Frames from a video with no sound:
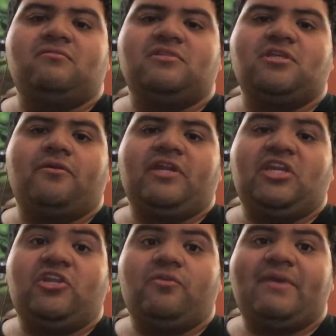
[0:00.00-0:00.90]
already
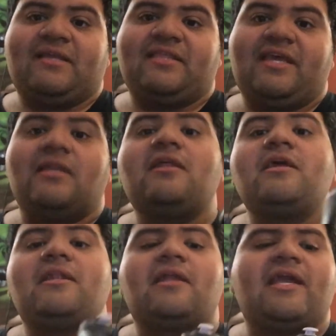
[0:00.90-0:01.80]
new back then,
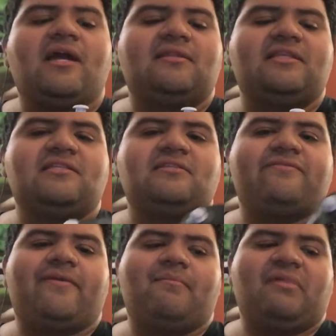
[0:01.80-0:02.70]
and I got this
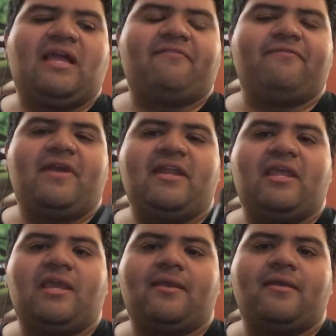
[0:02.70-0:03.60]
from Black
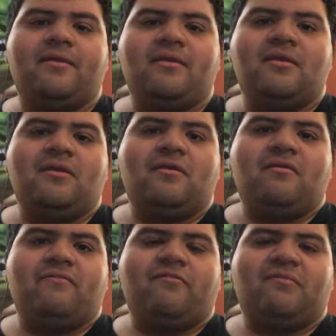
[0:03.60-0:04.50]
Friday
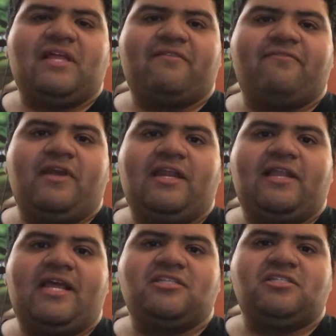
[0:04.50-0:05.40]

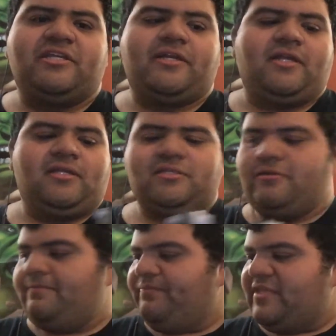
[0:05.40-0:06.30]
last year.
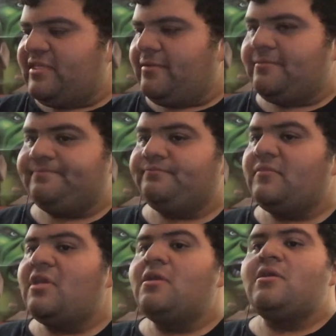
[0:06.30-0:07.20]
So it's
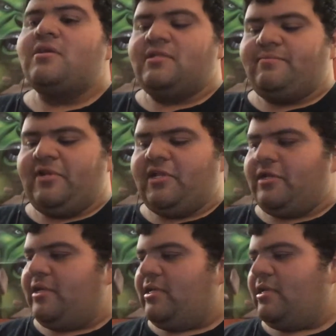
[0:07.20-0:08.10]
pretty
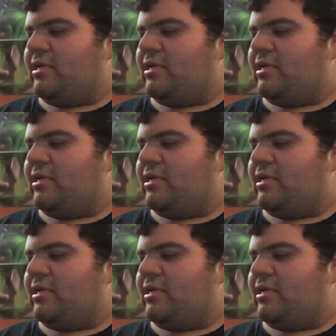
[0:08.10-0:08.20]
good.